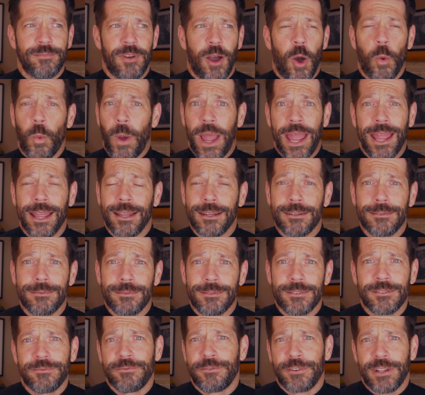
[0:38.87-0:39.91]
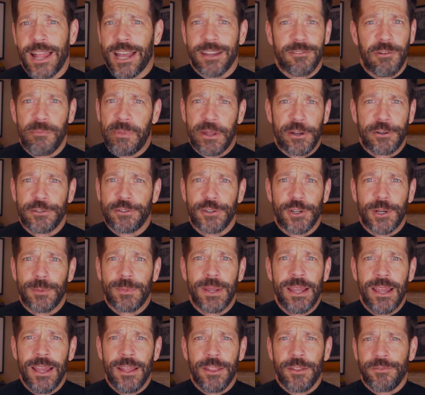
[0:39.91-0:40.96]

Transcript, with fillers: away, for lack of a better term.